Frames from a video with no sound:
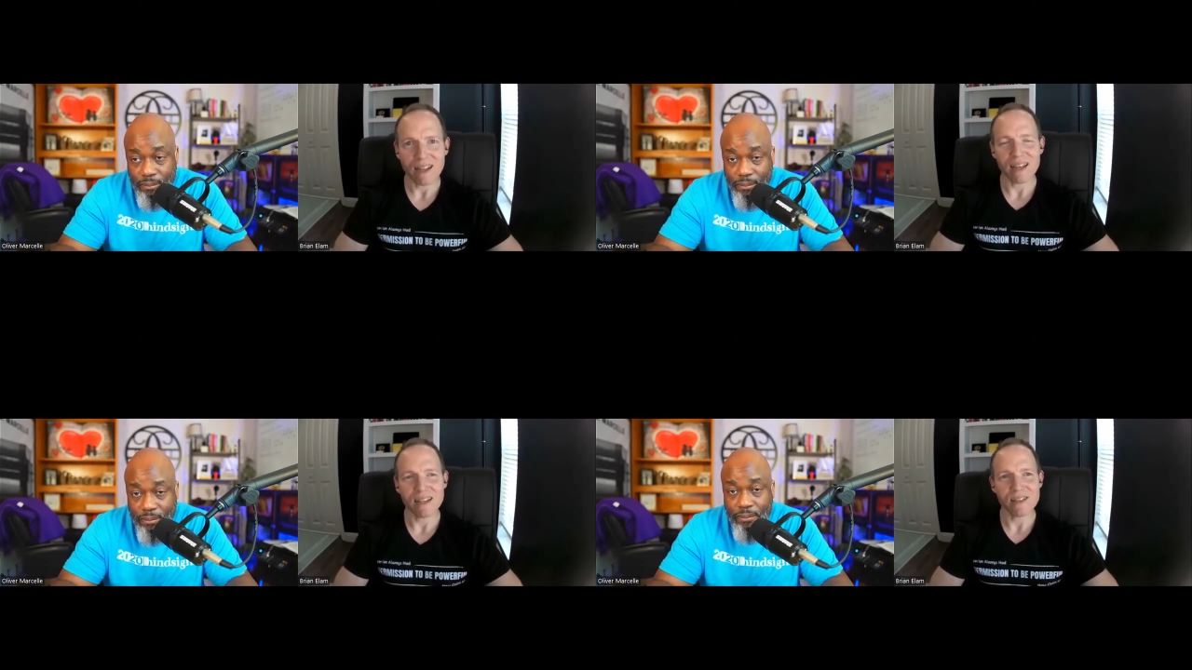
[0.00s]

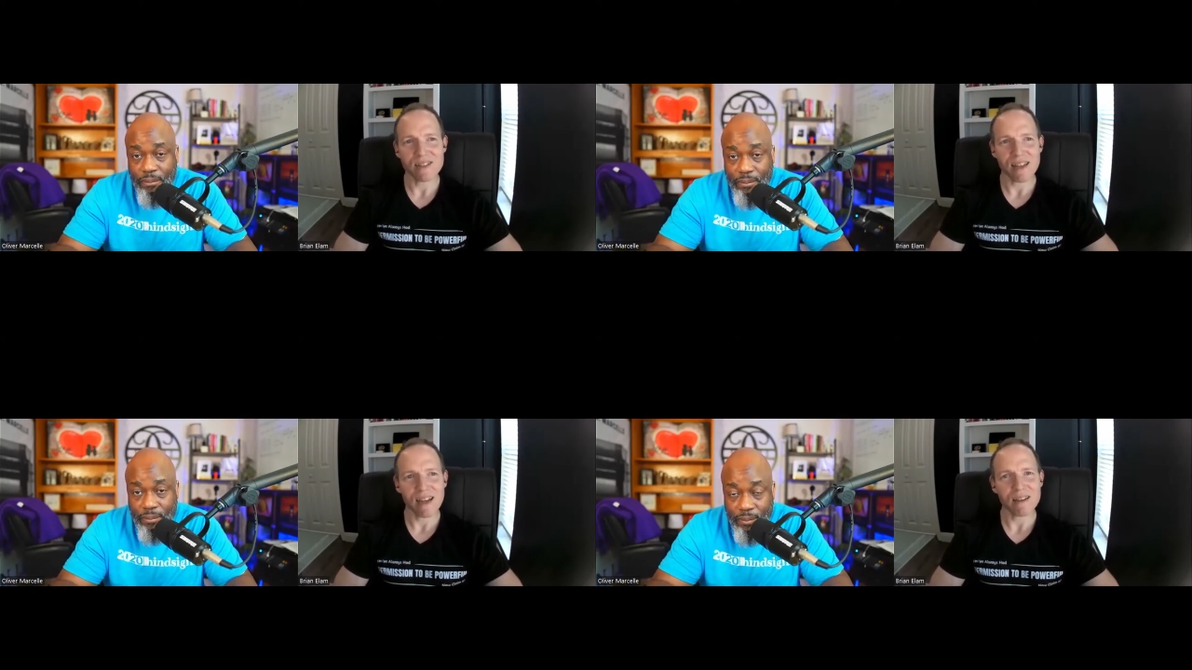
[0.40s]
Speaker 1: And
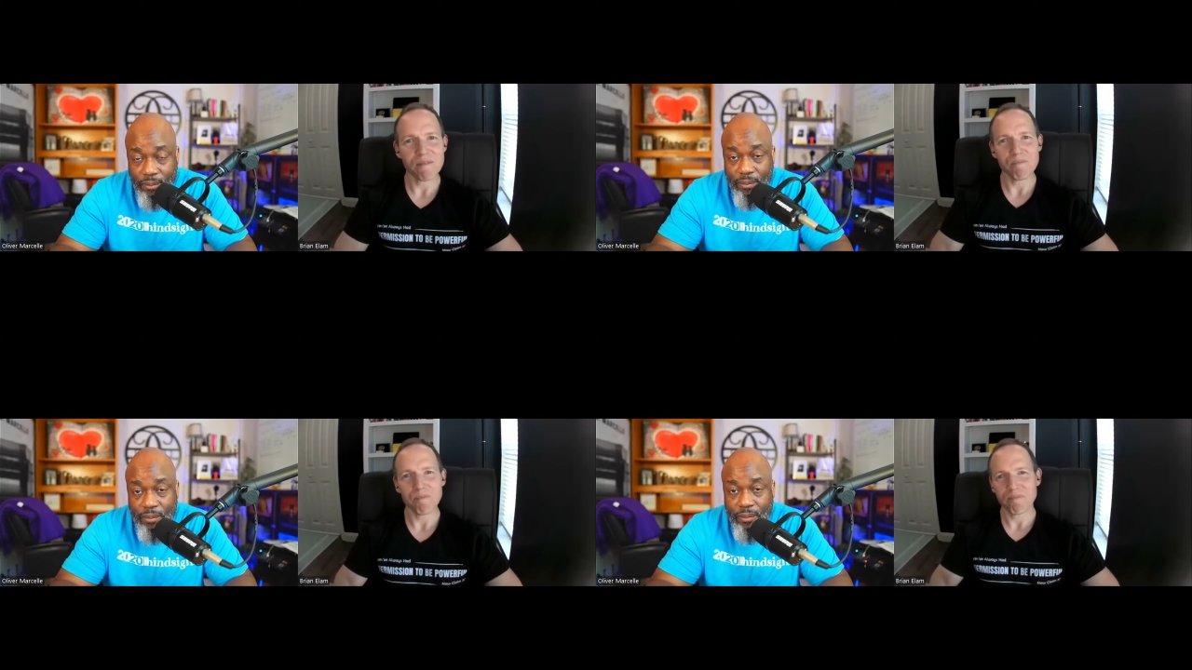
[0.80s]
does that
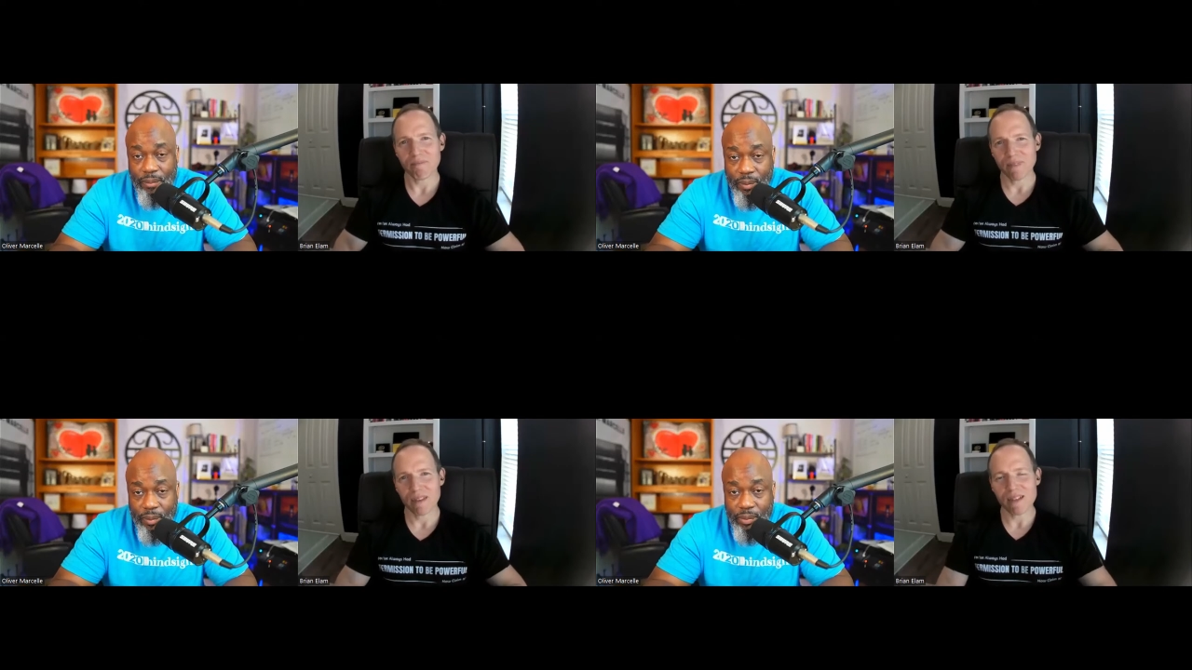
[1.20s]

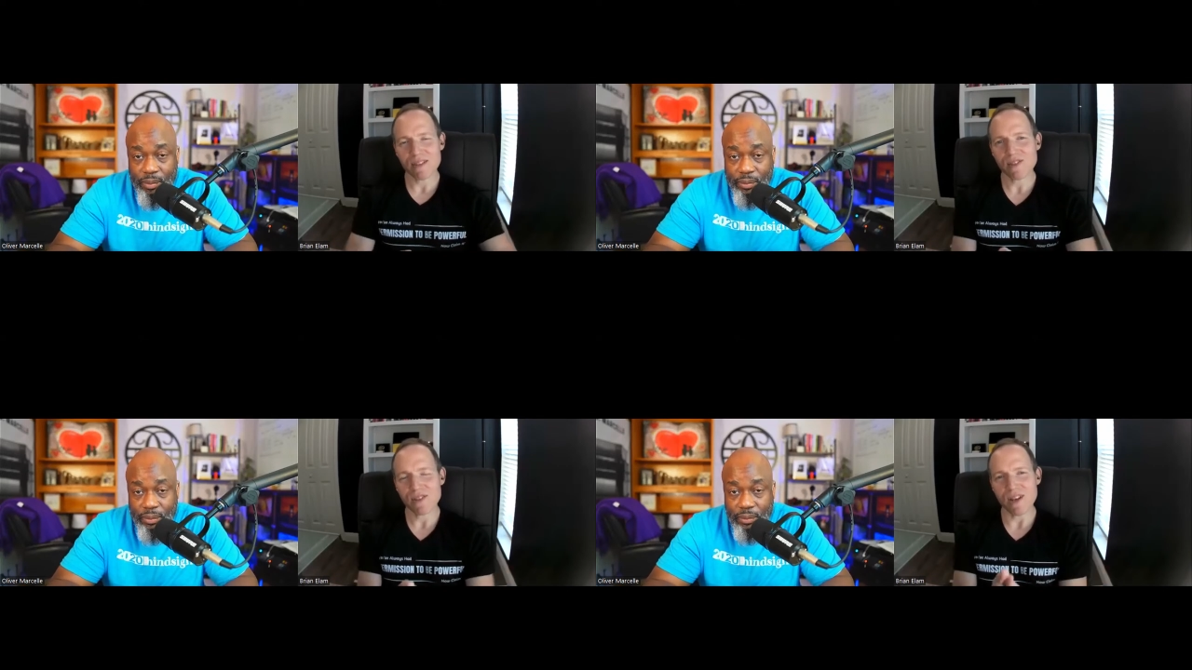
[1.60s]

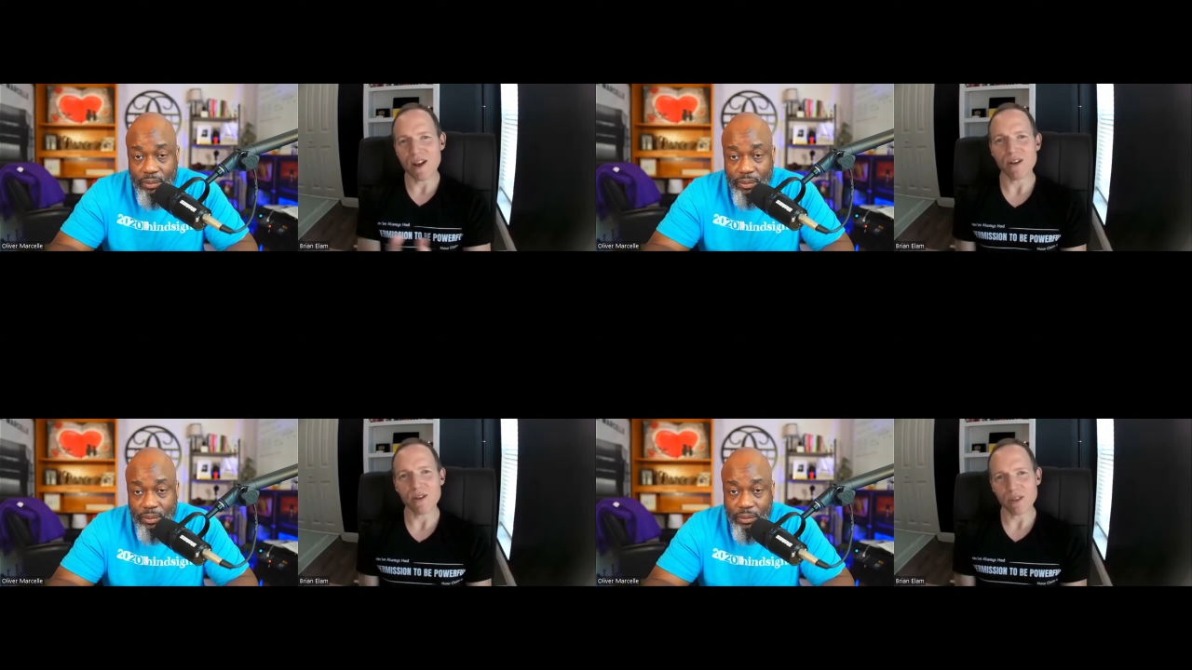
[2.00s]
this
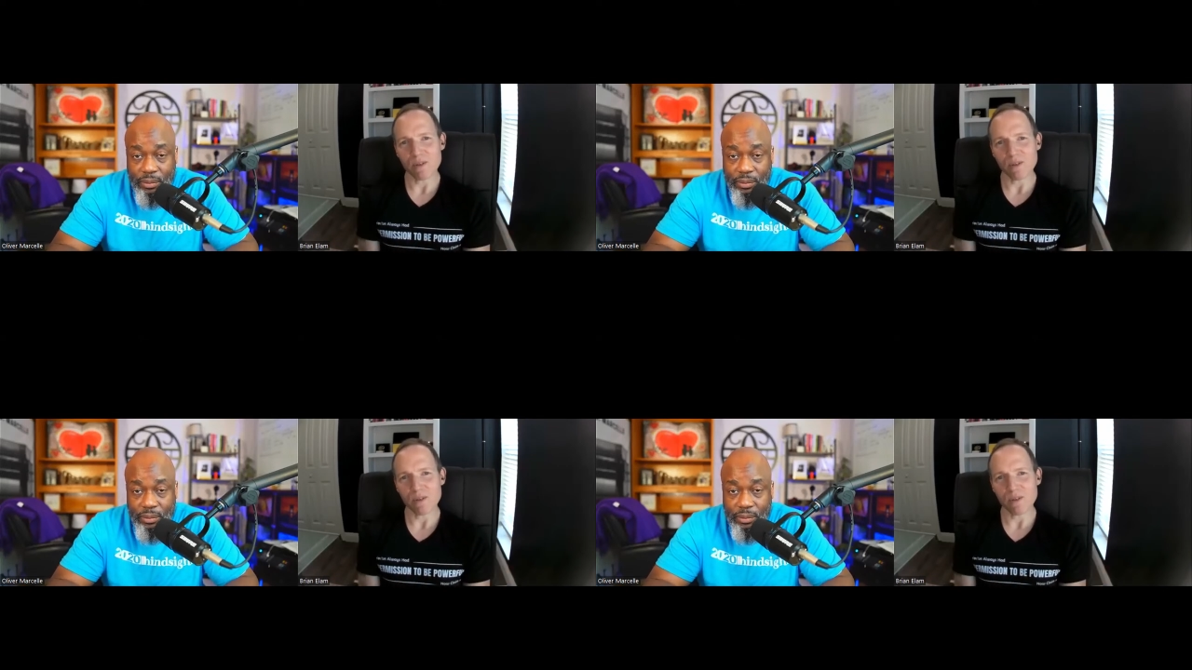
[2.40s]
scenario